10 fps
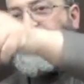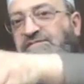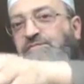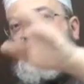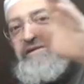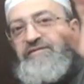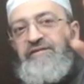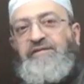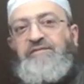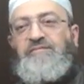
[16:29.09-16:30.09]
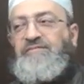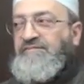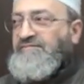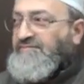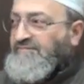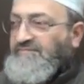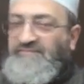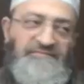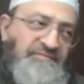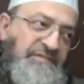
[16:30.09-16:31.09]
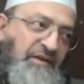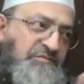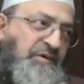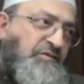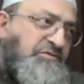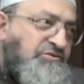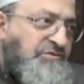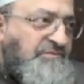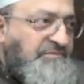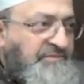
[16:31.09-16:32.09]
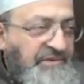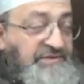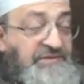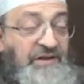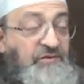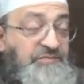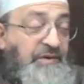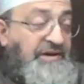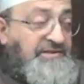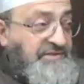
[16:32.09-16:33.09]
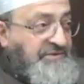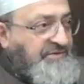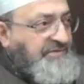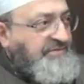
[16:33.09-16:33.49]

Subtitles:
they disbelieved in him. That was my question. That was my answer.